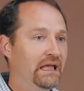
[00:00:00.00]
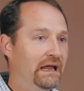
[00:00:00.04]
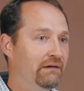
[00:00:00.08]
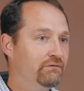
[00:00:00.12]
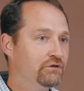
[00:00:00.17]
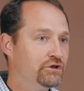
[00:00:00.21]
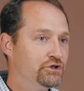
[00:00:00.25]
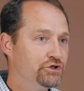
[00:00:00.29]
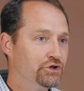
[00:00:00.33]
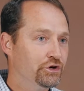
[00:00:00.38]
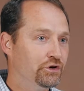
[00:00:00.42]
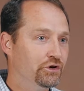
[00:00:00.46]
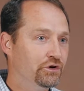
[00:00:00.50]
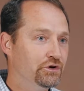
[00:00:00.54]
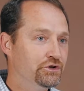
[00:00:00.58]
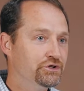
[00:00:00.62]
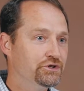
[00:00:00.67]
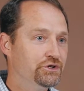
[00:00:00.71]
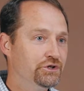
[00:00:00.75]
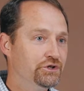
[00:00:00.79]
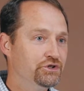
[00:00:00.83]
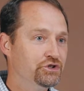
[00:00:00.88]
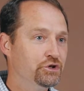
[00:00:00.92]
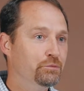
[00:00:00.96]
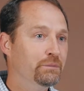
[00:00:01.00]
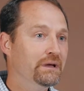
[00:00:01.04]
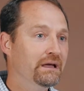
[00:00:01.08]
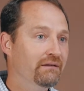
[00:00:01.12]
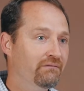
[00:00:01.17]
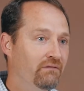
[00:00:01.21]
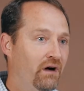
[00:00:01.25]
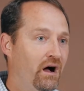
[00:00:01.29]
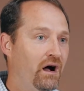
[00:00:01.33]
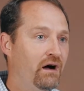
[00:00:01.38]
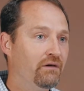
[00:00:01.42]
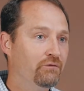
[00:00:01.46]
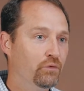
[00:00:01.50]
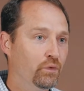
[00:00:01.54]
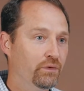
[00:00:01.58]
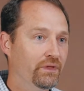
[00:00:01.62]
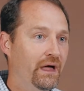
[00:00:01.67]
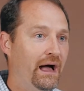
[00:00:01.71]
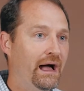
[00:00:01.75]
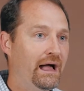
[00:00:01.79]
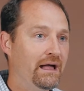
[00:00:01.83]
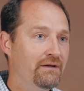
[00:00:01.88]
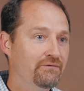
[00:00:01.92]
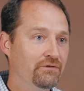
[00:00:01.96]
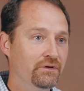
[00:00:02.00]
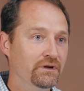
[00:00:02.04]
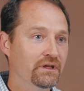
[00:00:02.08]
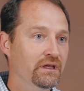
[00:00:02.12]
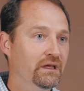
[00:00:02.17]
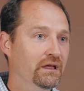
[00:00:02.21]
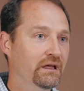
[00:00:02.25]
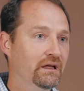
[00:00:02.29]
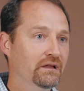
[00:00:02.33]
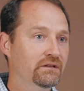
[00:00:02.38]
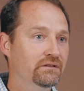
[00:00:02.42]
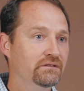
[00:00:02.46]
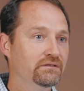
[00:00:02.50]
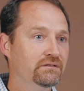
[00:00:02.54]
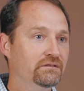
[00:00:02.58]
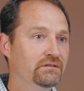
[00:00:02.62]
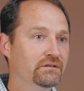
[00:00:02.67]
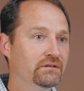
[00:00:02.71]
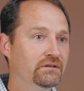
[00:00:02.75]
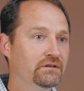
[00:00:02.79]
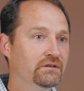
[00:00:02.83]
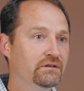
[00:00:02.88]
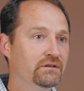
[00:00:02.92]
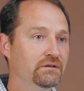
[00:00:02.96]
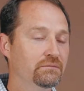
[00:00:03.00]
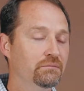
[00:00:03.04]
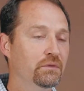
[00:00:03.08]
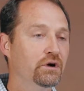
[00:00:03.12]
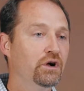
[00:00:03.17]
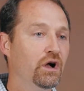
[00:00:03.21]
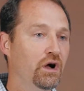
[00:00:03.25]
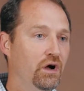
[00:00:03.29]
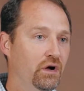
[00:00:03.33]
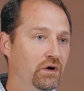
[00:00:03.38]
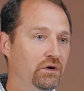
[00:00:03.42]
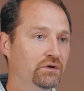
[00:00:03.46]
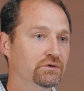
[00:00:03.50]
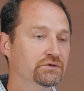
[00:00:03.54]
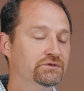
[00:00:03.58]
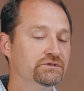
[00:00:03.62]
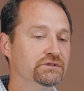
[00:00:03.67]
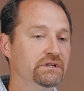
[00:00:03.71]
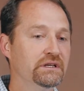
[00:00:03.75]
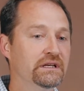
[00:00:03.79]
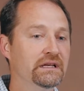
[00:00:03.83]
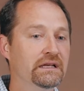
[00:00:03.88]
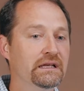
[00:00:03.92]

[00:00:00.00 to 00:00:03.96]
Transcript: every church should be involved with I Am for Kids, because